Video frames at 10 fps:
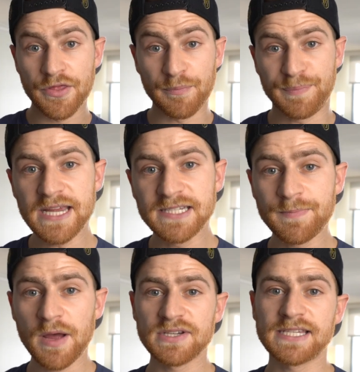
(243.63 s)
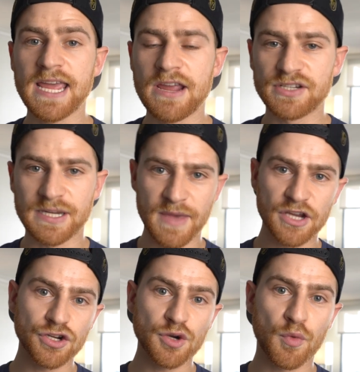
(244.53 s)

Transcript: The big tip I would say here is to make sure you're